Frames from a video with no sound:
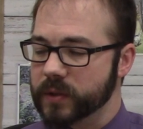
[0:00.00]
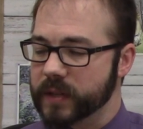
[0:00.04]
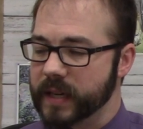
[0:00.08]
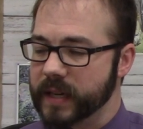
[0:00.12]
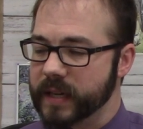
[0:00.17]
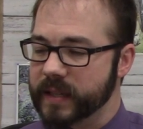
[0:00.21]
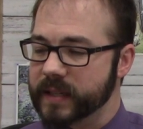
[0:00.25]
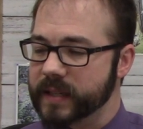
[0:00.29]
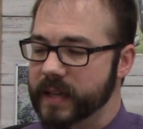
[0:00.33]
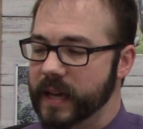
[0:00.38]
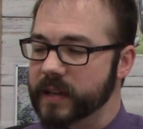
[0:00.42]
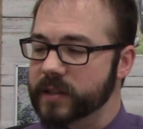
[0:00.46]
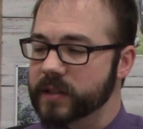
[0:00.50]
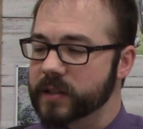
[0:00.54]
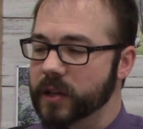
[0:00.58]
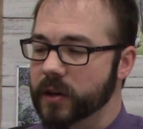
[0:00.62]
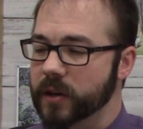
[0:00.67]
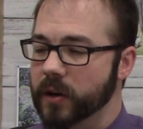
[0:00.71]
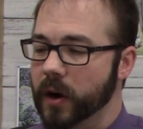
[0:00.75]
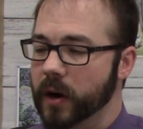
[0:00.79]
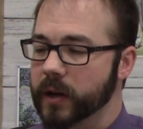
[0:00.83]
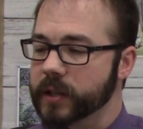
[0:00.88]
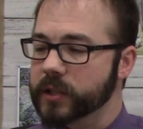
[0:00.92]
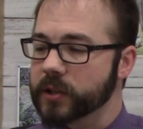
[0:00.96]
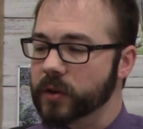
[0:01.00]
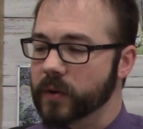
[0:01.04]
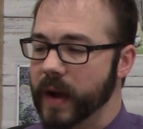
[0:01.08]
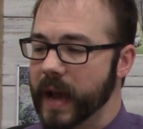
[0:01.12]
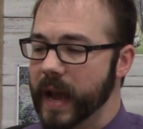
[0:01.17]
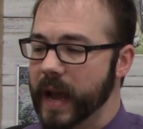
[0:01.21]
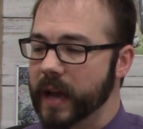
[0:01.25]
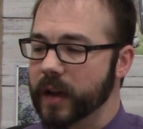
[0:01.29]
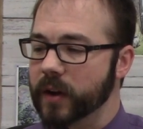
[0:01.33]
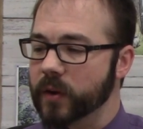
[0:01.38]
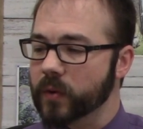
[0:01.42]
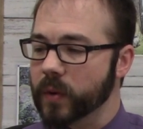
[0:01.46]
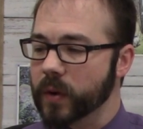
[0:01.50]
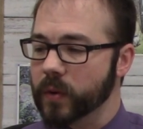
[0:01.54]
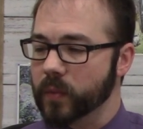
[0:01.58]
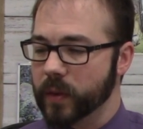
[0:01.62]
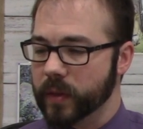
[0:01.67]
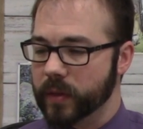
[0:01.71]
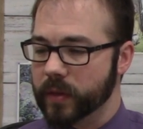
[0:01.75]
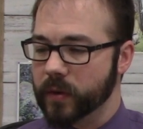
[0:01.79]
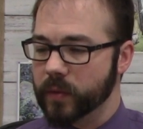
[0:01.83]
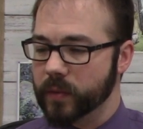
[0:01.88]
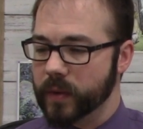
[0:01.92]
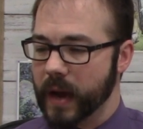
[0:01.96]
He says the gods are angry
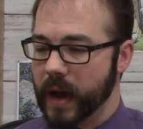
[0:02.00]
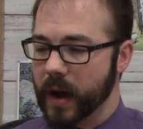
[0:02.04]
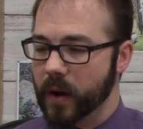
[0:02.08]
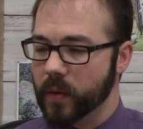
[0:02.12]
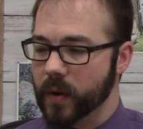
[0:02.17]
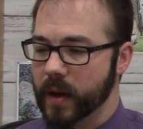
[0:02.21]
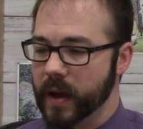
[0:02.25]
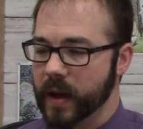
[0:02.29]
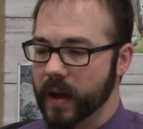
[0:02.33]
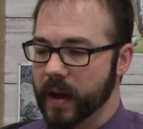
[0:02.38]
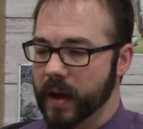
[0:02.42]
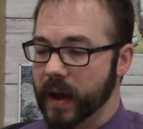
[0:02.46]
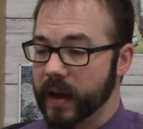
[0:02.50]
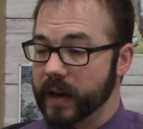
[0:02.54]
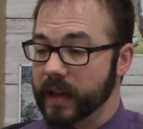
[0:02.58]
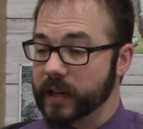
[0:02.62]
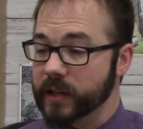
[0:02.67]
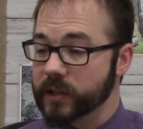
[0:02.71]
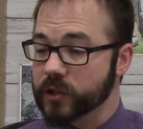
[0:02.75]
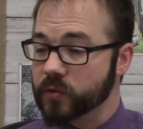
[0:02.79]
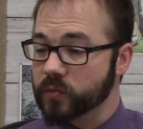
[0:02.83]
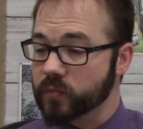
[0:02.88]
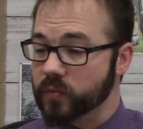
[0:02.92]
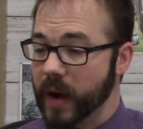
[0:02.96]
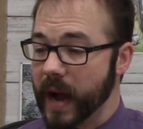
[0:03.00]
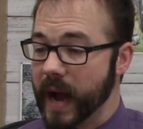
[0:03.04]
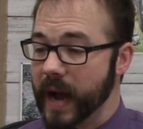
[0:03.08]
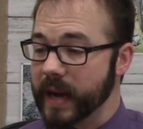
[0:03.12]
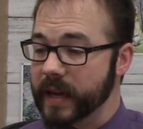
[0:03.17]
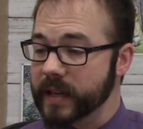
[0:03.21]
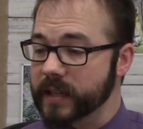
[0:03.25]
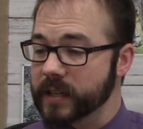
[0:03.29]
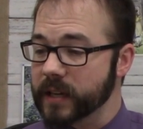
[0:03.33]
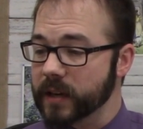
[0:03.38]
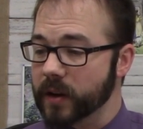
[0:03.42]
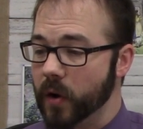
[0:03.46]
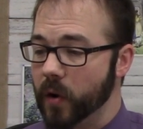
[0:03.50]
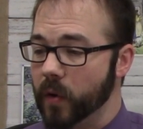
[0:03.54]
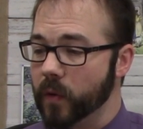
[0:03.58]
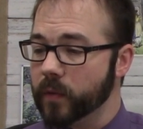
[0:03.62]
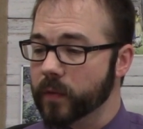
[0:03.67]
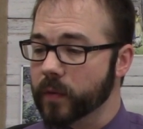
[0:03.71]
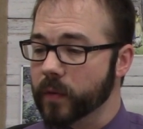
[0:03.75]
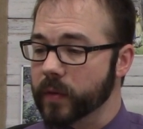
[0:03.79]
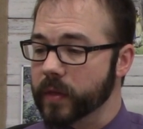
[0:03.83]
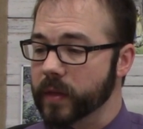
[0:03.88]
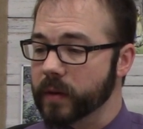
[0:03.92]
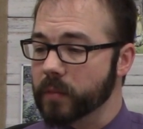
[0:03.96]
with you now, and he is rising
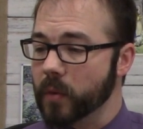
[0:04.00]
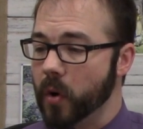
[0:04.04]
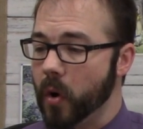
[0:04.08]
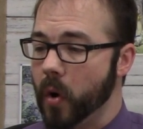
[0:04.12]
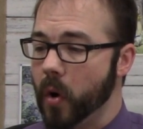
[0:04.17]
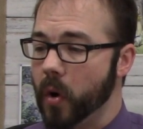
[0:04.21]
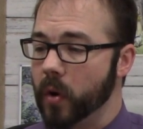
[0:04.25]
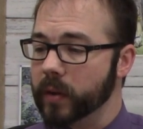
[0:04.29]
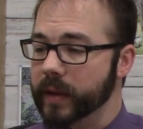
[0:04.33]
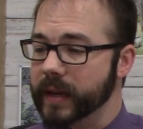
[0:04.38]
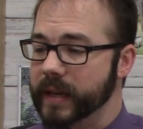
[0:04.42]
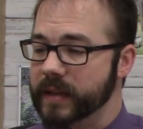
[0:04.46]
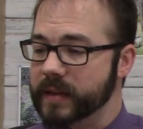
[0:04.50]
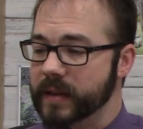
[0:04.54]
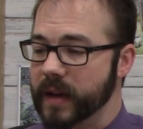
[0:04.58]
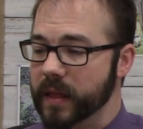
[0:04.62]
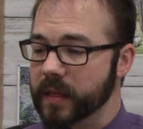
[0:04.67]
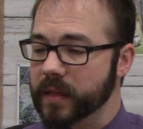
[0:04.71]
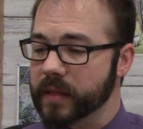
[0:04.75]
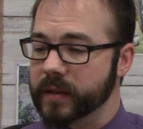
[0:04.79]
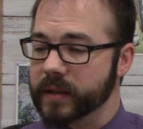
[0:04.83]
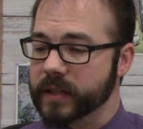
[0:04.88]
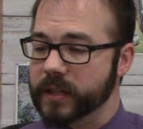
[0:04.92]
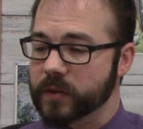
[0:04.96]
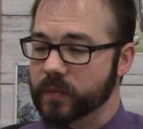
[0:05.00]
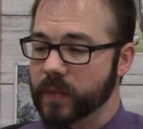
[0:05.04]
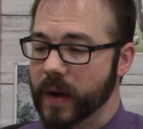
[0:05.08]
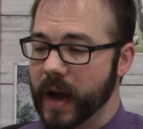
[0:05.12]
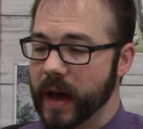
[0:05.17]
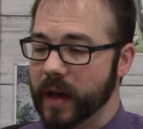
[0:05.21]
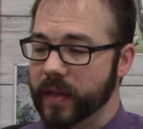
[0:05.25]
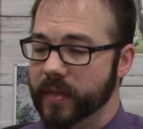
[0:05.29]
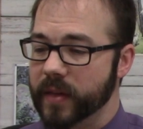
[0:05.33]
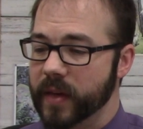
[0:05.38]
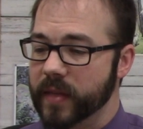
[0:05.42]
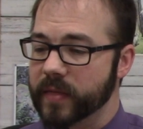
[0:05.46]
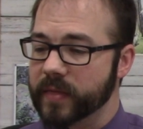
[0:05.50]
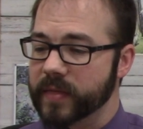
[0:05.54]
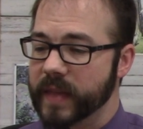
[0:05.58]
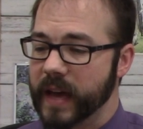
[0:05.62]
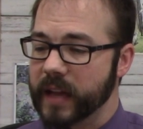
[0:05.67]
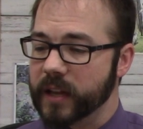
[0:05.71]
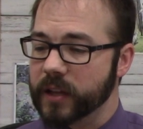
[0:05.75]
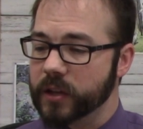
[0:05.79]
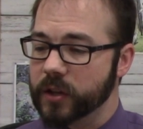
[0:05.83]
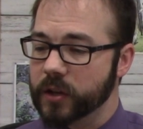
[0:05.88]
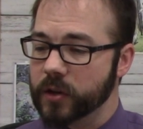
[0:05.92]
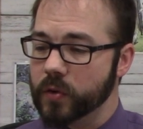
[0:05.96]
over them all in deathless wrath,
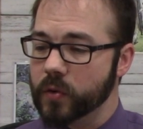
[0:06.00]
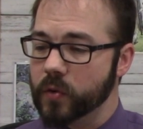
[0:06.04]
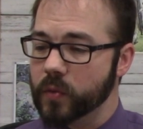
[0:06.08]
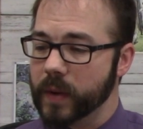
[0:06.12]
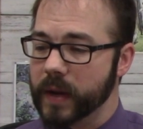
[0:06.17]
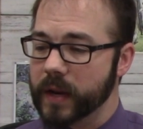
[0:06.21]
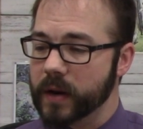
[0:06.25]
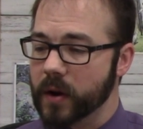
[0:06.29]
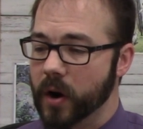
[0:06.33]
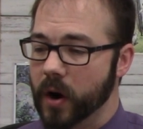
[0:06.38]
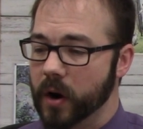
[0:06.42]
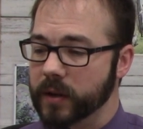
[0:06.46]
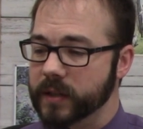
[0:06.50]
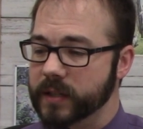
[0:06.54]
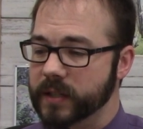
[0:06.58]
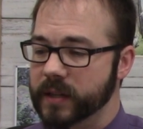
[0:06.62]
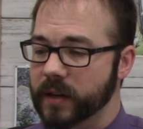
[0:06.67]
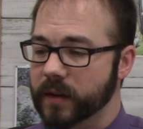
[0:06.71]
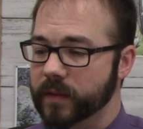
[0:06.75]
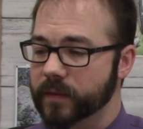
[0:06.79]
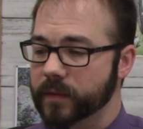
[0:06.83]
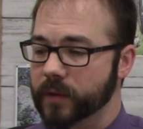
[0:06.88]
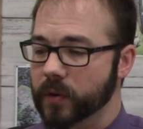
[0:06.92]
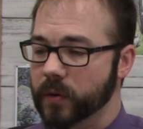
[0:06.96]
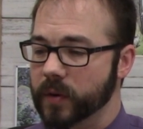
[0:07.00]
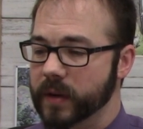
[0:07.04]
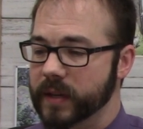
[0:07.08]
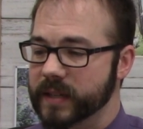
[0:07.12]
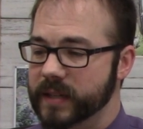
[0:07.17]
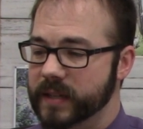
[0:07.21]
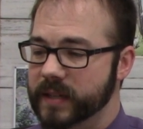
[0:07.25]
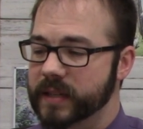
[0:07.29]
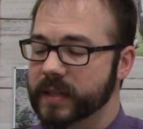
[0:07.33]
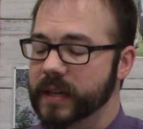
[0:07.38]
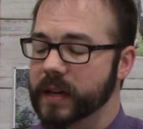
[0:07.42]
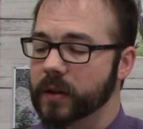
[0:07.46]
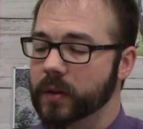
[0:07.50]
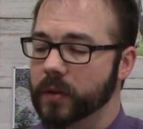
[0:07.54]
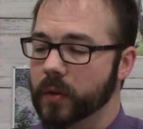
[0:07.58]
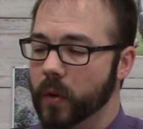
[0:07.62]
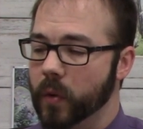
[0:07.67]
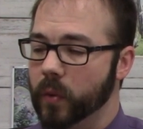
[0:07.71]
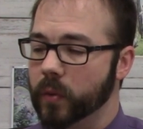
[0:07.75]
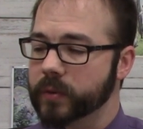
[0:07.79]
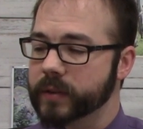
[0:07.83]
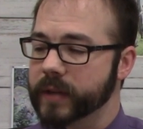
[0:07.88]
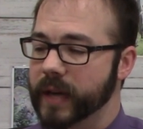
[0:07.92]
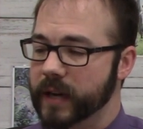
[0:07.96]
that you, in heartsick fury, still
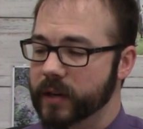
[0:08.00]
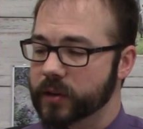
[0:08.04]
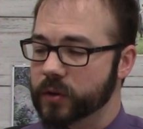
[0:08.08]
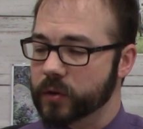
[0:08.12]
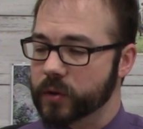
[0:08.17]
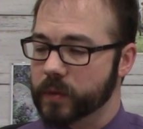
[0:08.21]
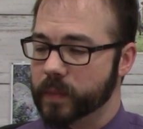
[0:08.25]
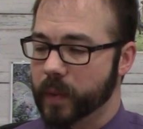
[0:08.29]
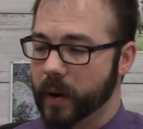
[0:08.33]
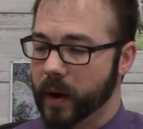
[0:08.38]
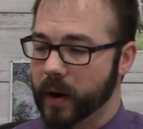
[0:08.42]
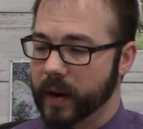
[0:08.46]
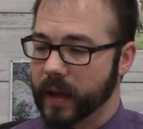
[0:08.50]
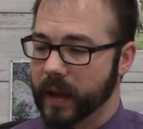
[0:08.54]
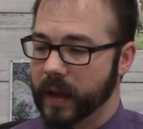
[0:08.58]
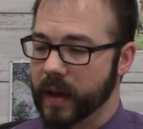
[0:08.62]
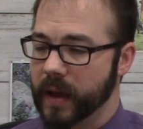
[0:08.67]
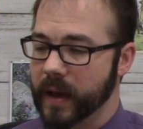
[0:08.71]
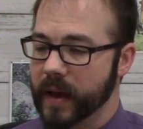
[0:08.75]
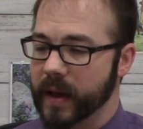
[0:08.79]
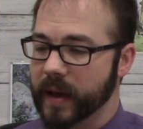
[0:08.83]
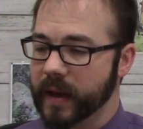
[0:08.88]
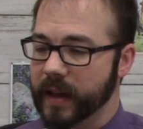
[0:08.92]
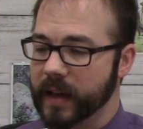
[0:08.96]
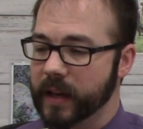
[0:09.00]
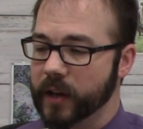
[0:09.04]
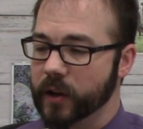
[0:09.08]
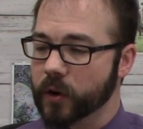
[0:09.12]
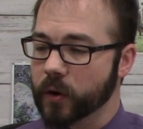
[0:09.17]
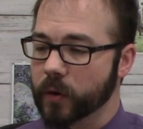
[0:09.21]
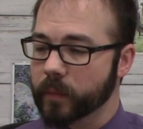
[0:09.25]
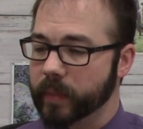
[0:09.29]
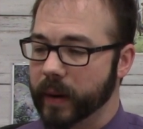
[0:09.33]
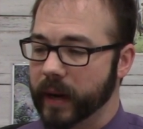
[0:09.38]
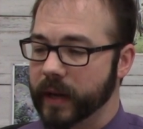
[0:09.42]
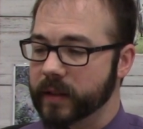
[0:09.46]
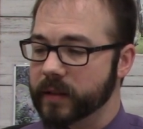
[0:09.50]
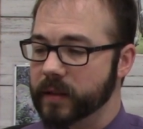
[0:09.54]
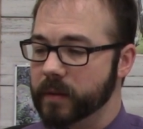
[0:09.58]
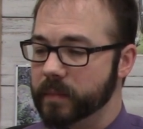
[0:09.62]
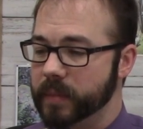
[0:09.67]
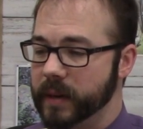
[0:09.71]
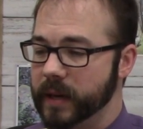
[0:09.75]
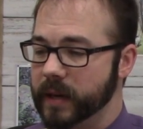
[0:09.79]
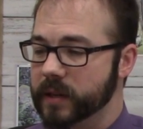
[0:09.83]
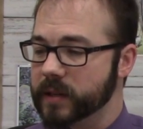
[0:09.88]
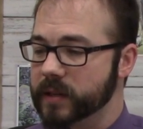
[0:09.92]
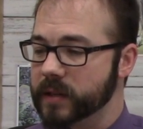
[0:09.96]
hold Hector's body, here by the
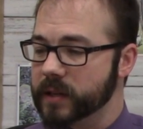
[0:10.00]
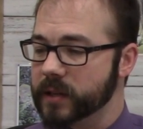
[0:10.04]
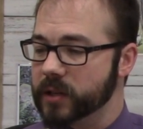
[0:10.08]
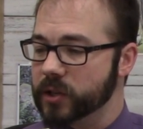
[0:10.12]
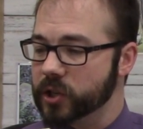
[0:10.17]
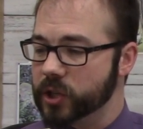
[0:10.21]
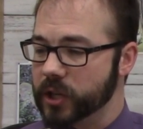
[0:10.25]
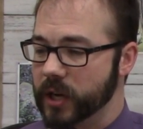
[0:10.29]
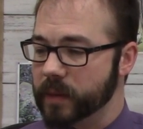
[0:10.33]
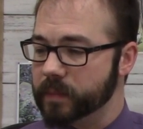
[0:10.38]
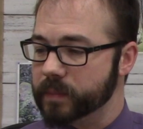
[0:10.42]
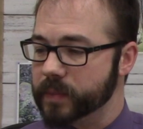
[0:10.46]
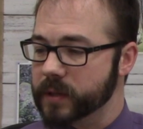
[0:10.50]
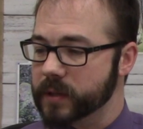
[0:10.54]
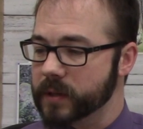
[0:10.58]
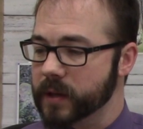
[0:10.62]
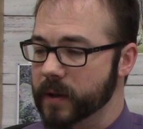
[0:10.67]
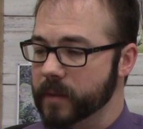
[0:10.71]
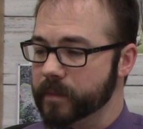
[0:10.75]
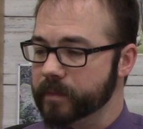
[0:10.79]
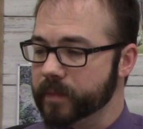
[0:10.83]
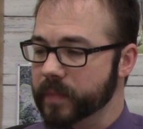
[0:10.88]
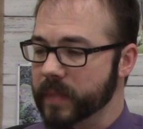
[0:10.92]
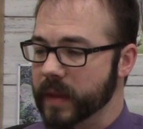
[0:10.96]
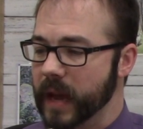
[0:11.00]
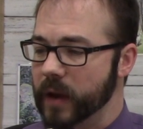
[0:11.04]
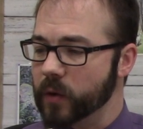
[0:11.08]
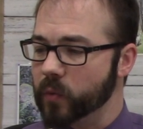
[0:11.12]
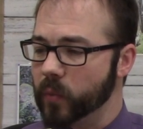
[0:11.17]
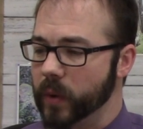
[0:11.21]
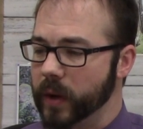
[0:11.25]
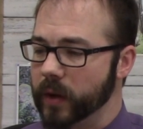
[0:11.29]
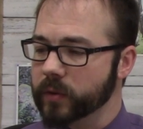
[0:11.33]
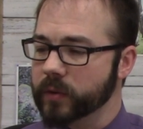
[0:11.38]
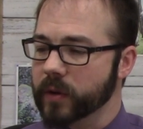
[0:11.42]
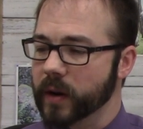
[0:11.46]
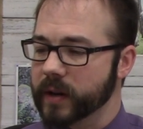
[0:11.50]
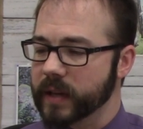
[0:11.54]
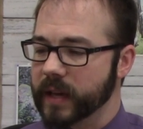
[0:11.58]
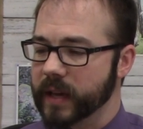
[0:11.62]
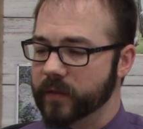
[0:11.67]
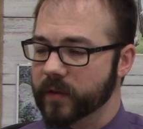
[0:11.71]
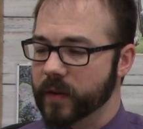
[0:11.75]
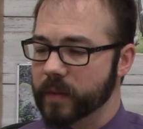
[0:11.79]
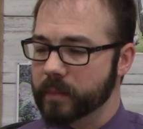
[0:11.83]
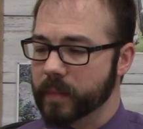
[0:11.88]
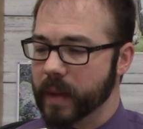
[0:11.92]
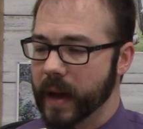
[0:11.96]
beaked ships, and will not
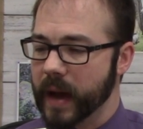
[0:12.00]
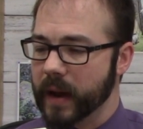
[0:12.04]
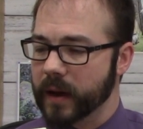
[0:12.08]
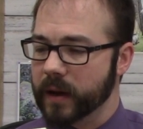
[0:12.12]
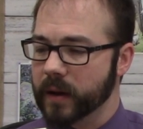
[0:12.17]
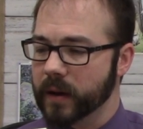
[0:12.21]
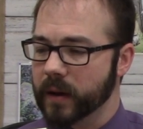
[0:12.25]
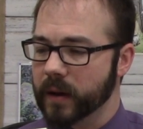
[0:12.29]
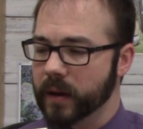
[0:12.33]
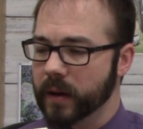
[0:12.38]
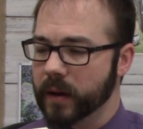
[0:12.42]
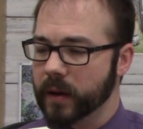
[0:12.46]
give him back.